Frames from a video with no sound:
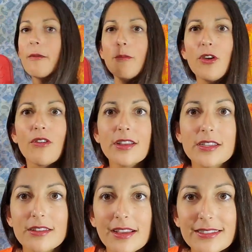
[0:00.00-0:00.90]
Move on to
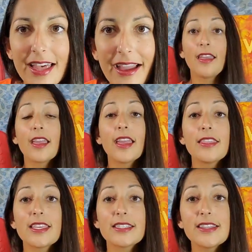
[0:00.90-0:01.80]
the next slide.
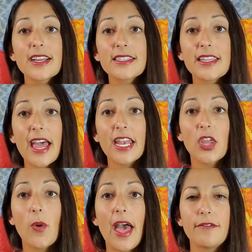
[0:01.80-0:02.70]
In this next slide,
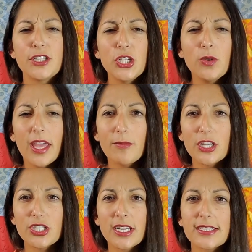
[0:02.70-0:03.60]
you have two
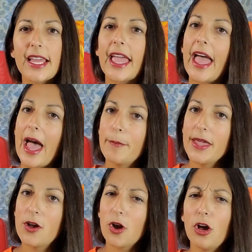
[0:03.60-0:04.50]
images, a happy
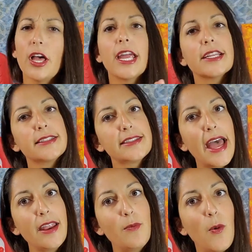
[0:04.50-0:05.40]
girl and a
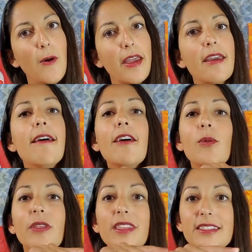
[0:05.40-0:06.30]
sad boy
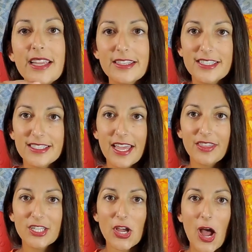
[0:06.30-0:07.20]
with the sentence at
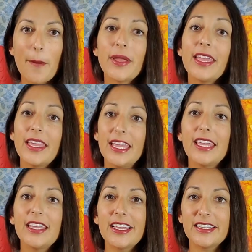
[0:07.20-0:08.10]
the top,
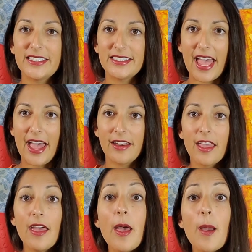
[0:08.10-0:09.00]
he is sad.
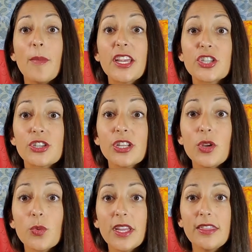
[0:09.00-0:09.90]
Make sure
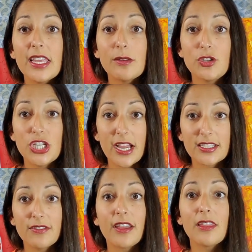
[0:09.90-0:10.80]
you read the
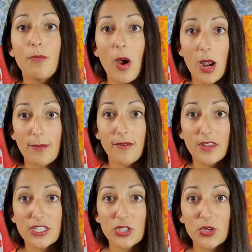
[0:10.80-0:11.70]
objective at the bottom of
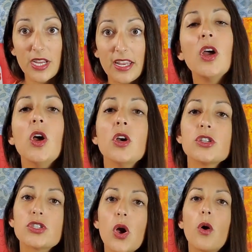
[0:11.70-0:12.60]
the screen.
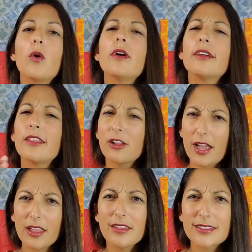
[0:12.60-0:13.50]
So there are a
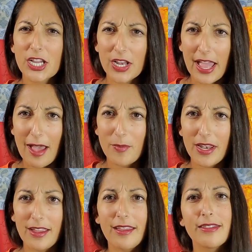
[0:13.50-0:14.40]
lot of things that could happen
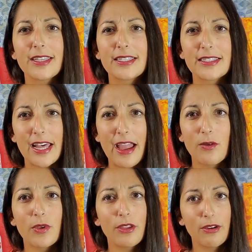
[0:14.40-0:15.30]
in this slide
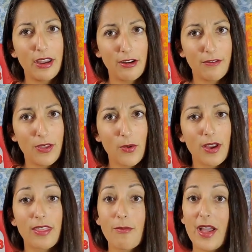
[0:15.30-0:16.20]
with your
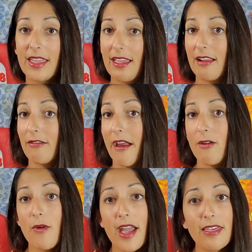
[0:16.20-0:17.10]
interviewer. They might get it
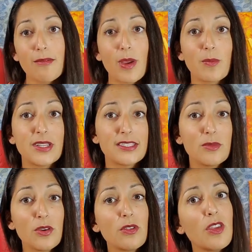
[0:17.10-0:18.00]
right away, they might be
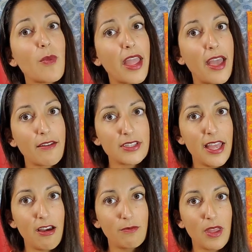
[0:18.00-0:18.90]
smooth, you might have to
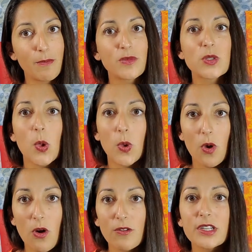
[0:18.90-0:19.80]
help them. So I'll
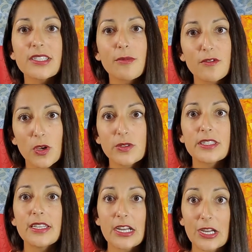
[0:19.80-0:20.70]
go over some of those
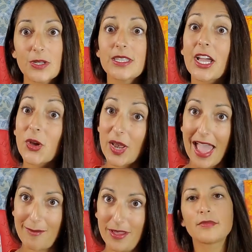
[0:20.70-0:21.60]
scenarios that could
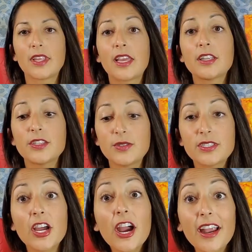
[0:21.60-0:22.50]
happen. To
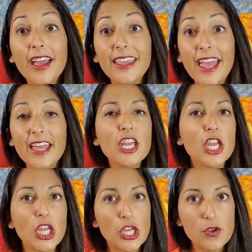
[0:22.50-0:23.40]
start, again,
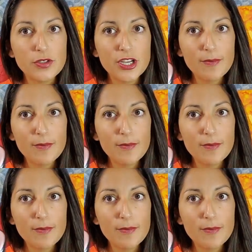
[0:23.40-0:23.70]
use your